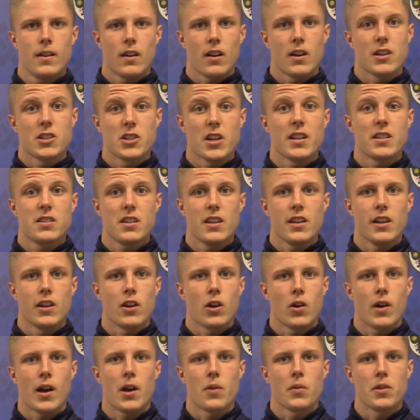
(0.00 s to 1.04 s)
Like JC, you
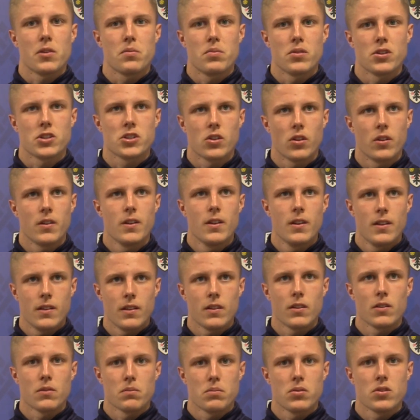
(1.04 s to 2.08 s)
know how he's pushed
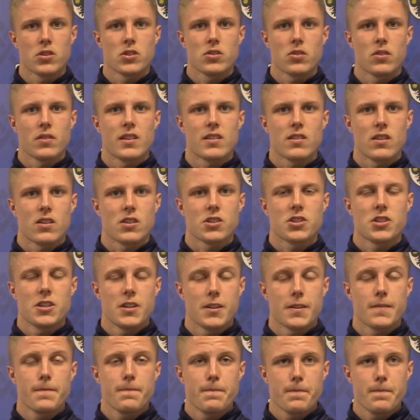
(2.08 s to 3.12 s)
on this last year.